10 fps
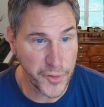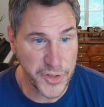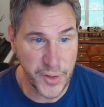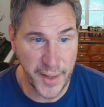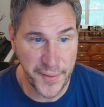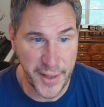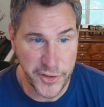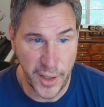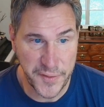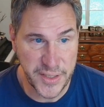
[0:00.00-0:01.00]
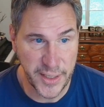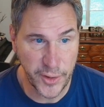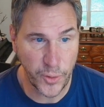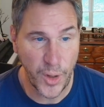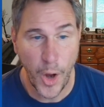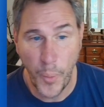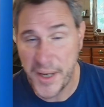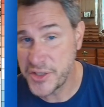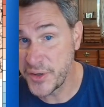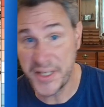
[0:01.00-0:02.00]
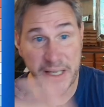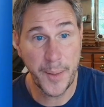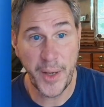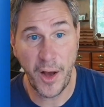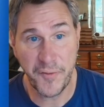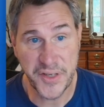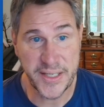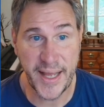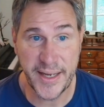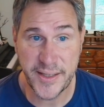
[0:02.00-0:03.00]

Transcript: still got that trough signal. Westerlies coming off the states.